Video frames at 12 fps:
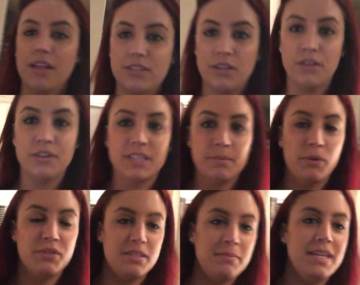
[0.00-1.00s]
So there's
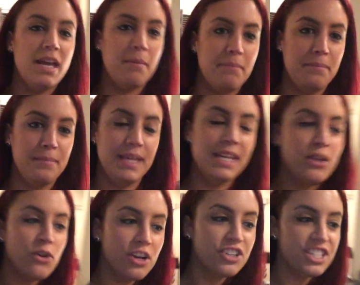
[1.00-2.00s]
supposed to be a
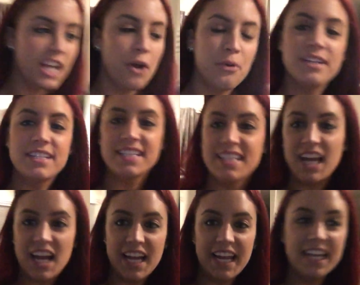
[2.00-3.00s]
meteor shower
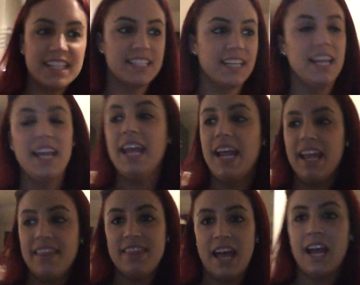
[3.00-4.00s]
tonight.
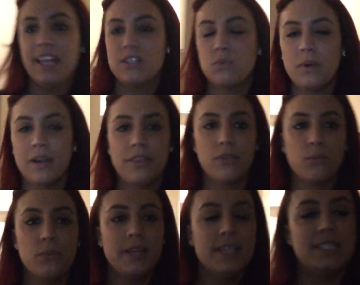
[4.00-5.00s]
And that is one of the
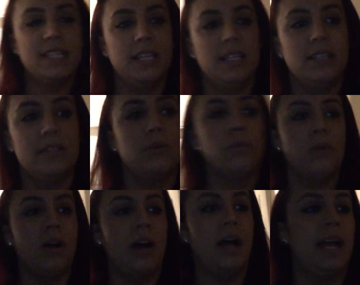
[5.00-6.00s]
reasons
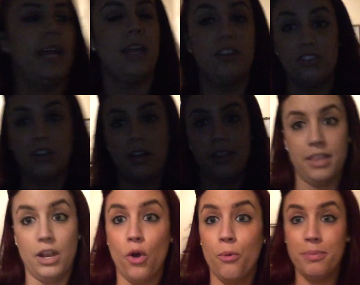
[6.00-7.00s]
why
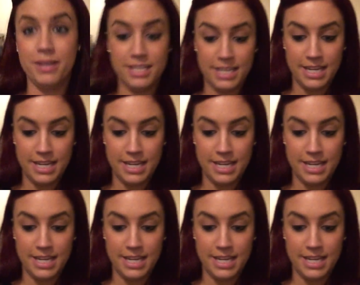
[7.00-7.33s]
Jonathon opened